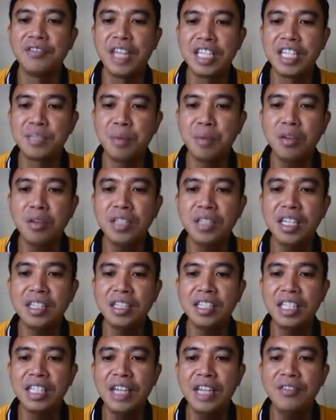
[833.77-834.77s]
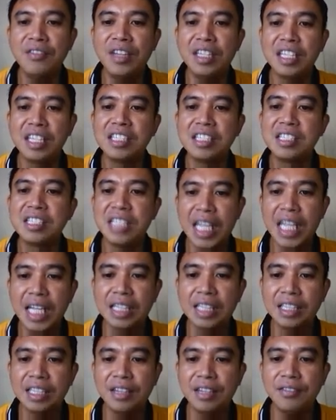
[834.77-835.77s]
if the exponent given is
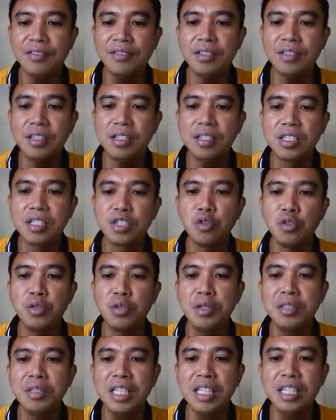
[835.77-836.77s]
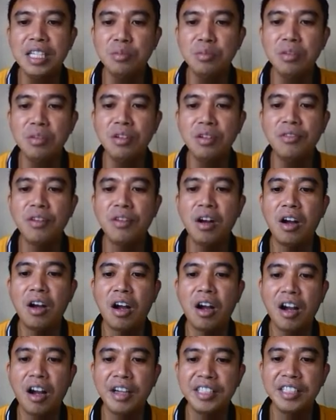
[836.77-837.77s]
negative, so we need to move
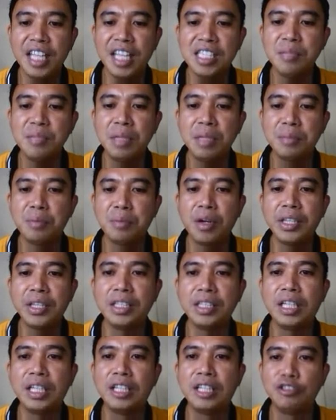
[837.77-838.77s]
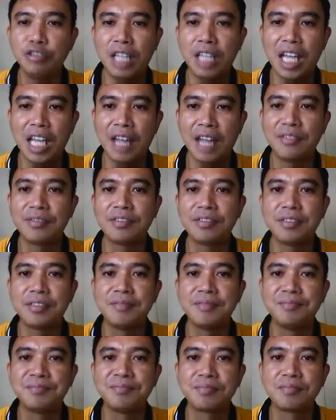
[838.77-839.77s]
our decimal point to the left.